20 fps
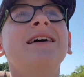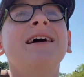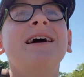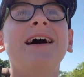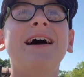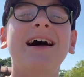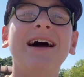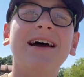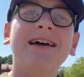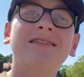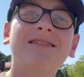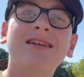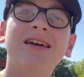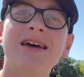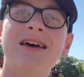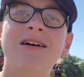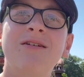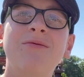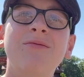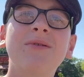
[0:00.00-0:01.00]
and
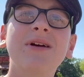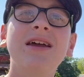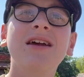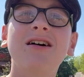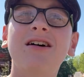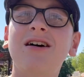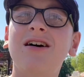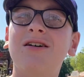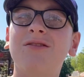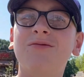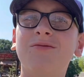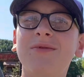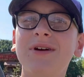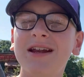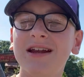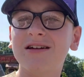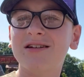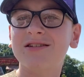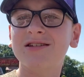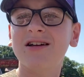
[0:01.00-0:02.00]
we are
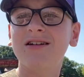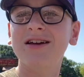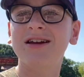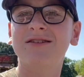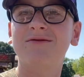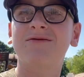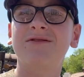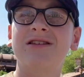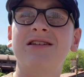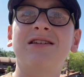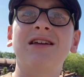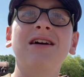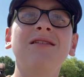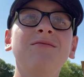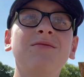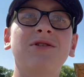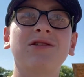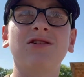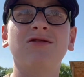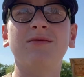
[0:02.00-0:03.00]
really excited for today
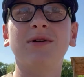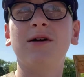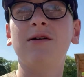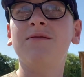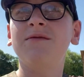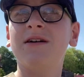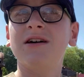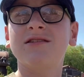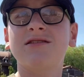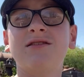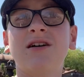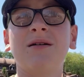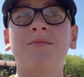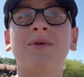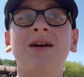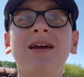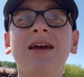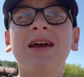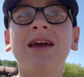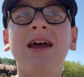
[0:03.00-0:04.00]
because it'll be our first time
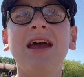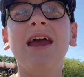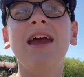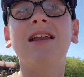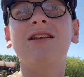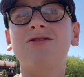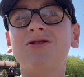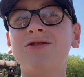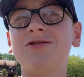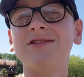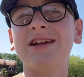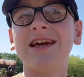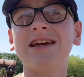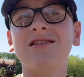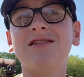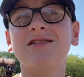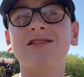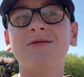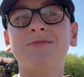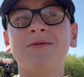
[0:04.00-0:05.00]
in
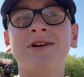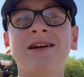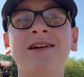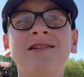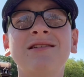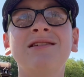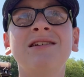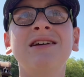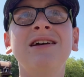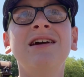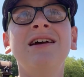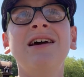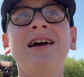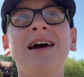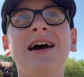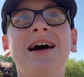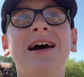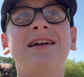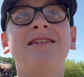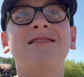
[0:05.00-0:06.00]
Tornado Springs
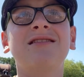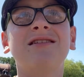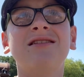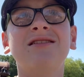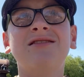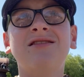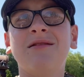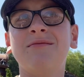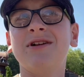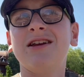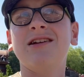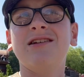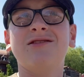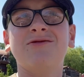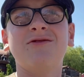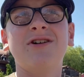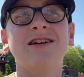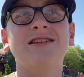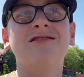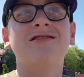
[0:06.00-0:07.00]
and some of these
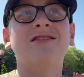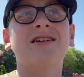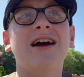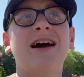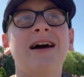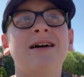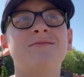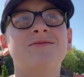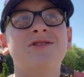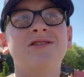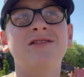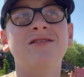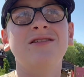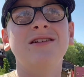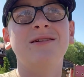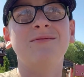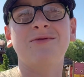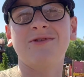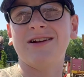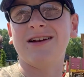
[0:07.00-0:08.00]
rides look
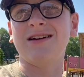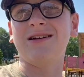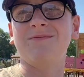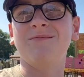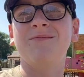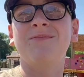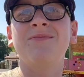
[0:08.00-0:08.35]
absolutely brilliant.